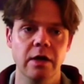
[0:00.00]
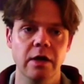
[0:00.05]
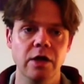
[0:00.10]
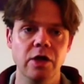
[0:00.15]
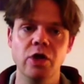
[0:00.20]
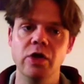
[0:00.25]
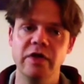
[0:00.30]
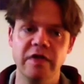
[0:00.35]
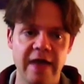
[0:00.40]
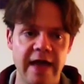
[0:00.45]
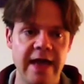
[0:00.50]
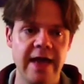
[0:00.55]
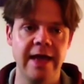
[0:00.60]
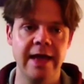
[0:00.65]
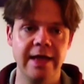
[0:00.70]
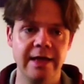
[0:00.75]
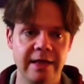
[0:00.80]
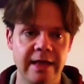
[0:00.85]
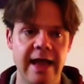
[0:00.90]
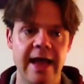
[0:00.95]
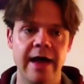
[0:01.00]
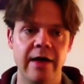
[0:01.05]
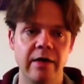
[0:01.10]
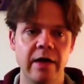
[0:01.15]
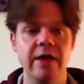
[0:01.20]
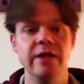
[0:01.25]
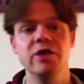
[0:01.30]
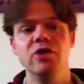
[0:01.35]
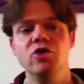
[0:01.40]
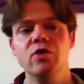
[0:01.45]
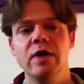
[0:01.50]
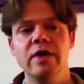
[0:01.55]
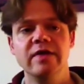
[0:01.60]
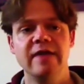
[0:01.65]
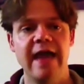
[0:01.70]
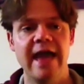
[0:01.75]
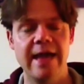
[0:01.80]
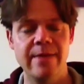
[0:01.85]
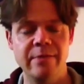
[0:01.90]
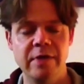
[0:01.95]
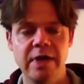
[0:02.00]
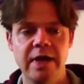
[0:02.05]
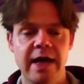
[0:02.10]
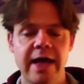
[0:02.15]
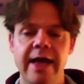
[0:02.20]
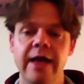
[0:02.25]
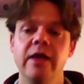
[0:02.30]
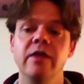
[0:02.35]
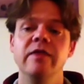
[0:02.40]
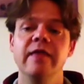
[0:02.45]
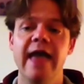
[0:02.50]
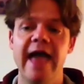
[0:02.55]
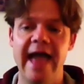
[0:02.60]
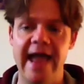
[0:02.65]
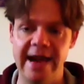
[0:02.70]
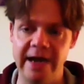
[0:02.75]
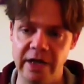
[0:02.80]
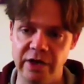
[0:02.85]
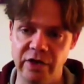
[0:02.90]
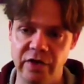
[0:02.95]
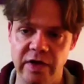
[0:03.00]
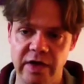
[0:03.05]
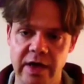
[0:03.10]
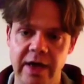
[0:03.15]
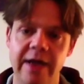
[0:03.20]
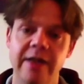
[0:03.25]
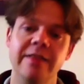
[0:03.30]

you're taking down and you're trying to emulate the energy